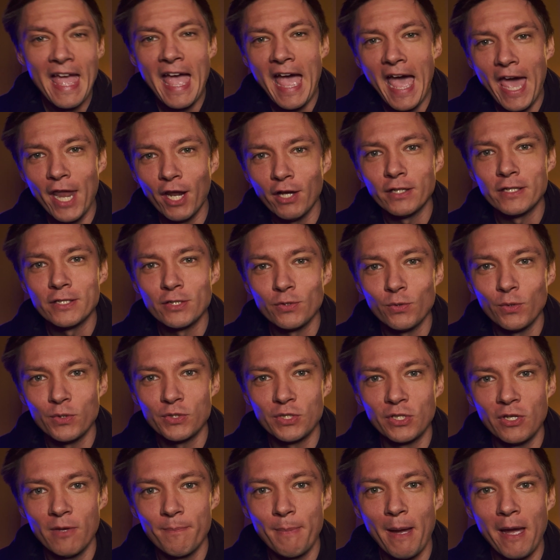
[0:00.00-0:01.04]
and I'm going to talk
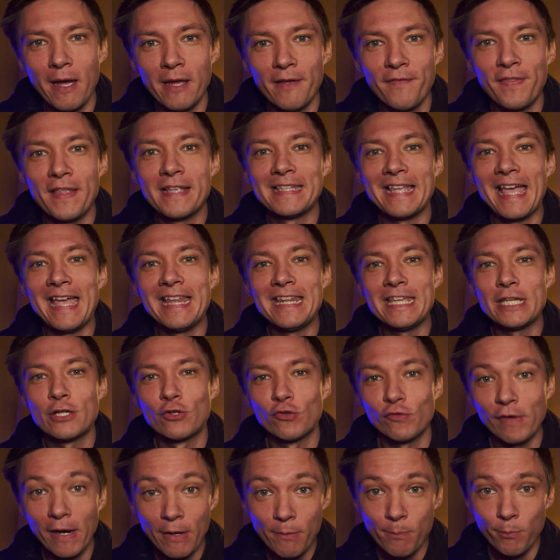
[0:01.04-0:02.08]
to you about if there's any
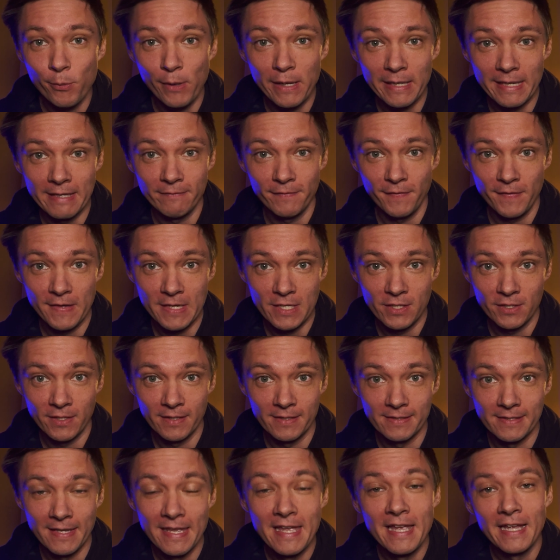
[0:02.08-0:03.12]
groundbreaking
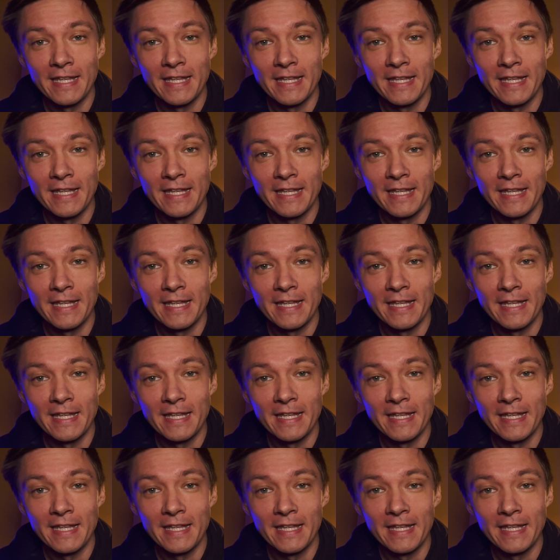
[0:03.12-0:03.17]
features